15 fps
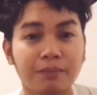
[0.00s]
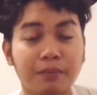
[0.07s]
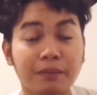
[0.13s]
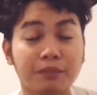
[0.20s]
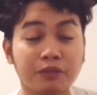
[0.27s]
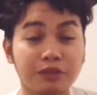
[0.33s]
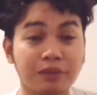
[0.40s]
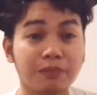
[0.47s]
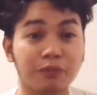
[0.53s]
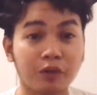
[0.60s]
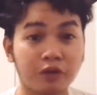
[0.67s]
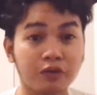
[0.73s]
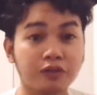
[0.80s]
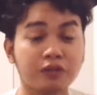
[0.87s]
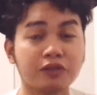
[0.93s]
my Muslim
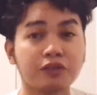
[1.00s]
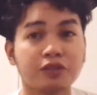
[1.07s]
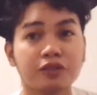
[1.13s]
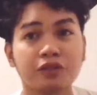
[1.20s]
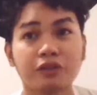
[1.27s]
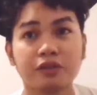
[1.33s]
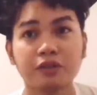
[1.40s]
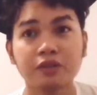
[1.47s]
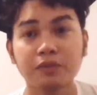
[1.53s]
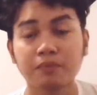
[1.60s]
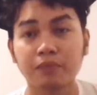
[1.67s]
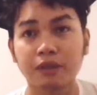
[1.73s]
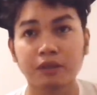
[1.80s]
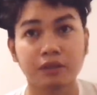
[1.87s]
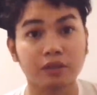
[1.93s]
brothers and sisters,
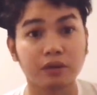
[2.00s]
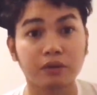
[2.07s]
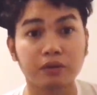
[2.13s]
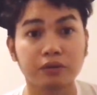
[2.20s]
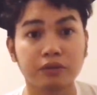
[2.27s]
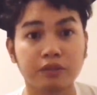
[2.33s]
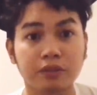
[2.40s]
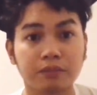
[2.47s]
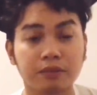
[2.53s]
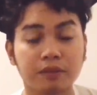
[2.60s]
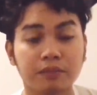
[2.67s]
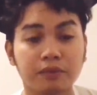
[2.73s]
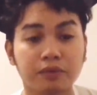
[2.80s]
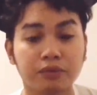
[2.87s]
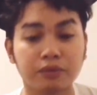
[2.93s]
but there are also some
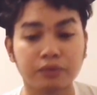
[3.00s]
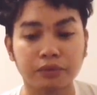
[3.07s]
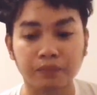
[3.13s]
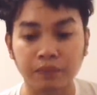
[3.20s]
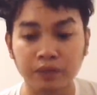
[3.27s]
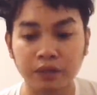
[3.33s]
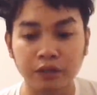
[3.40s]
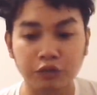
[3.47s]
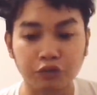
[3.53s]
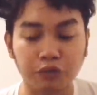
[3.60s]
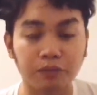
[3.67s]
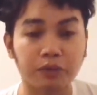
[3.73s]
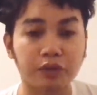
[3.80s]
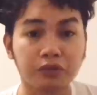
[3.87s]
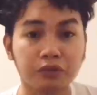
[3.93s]
people who
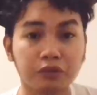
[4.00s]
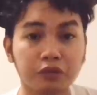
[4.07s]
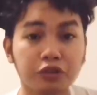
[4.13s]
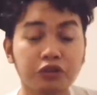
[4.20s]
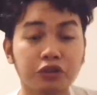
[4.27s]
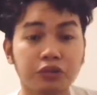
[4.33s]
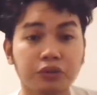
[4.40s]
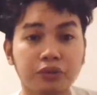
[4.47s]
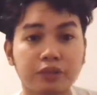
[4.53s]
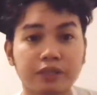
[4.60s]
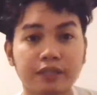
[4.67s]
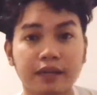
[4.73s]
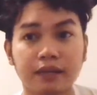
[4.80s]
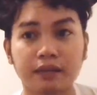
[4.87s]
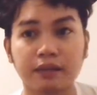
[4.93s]
from other religion who
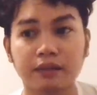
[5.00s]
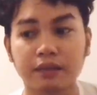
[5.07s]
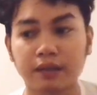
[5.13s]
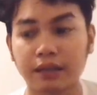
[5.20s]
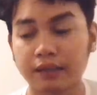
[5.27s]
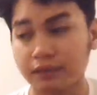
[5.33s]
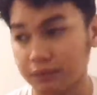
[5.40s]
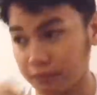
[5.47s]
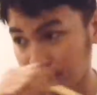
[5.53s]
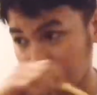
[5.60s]
said that